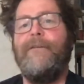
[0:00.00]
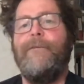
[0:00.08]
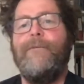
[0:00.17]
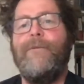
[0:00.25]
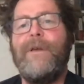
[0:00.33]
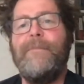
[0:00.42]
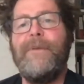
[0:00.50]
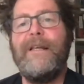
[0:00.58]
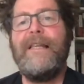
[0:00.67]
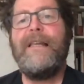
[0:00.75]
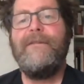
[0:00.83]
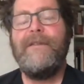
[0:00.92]
if we
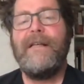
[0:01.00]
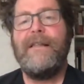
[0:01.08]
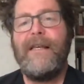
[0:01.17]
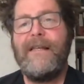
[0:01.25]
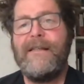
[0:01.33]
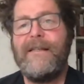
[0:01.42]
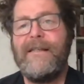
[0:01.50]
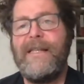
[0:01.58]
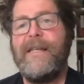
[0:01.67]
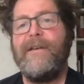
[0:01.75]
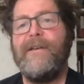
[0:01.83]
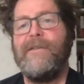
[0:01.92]
believe that they
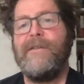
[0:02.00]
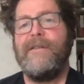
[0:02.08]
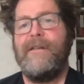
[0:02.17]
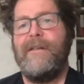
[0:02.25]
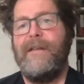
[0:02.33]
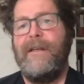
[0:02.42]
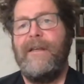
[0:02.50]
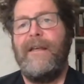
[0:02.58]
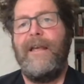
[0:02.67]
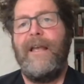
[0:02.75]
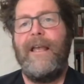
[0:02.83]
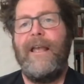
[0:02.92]
see us,
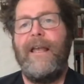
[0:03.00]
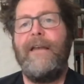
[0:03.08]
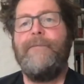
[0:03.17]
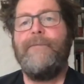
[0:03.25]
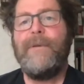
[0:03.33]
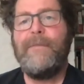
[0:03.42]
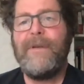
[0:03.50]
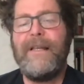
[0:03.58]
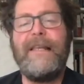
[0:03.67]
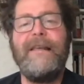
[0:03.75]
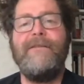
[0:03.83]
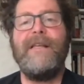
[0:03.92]
if we
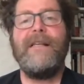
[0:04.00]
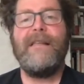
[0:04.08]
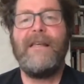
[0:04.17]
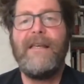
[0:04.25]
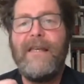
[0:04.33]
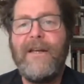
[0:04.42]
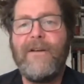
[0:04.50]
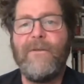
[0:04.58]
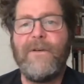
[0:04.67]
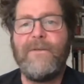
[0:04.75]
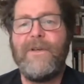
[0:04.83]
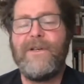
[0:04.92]
believe that they hear
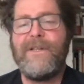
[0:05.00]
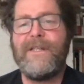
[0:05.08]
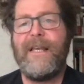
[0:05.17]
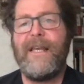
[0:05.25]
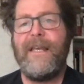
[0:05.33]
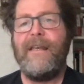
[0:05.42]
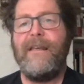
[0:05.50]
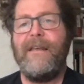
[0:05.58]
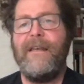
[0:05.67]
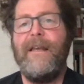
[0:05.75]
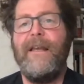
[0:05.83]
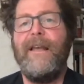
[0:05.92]
what we are saying,
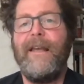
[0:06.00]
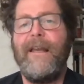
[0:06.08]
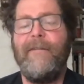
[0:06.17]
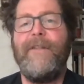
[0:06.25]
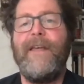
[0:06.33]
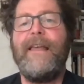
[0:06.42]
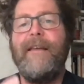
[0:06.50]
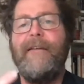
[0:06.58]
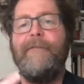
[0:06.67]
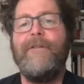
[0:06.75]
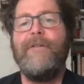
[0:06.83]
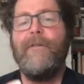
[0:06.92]
if they
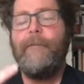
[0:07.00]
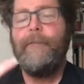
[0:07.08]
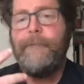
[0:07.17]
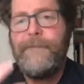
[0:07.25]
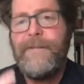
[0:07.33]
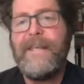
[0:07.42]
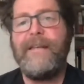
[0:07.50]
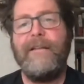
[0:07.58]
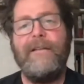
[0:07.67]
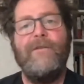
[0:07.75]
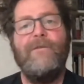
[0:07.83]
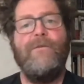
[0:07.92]
can
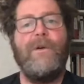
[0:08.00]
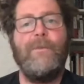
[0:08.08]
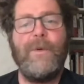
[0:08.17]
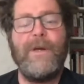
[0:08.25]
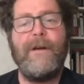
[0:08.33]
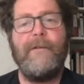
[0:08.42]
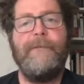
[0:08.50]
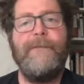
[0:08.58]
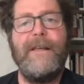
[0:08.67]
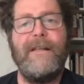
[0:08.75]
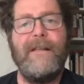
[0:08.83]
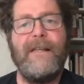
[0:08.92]
feel what we are
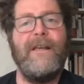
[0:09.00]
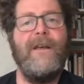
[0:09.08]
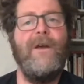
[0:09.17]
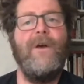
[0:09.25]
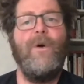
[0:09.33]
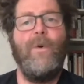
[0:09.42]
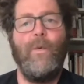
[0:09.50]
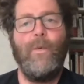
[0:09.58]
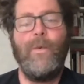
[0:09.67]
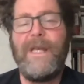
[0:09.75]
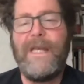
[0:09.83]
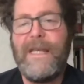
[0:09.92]
feeling,
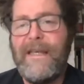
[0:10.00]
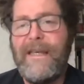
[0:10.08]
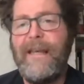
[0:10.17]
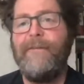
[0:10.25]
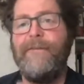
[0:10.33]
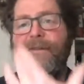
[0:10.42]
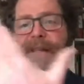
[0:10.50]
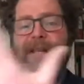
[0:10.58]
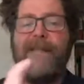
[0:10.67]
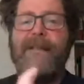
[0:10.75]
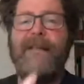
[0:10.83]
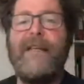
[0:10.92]
we give
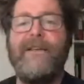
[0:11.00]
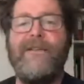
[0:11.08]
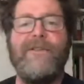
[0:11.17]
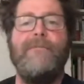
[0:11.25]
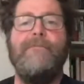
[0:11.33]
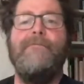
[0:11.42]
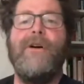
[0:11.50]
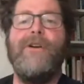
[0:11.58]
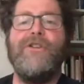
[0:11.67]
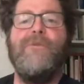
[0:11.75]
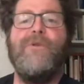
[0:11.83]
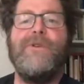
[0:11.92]
these leaders
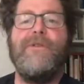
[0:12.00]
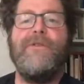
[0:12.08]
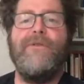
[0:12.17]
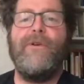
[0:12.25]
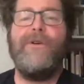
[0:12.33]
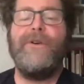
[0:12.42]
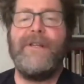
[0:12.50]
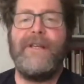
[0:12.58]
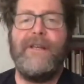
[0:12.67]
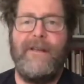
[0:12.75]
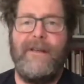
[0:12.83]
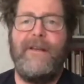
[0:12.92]
much more authority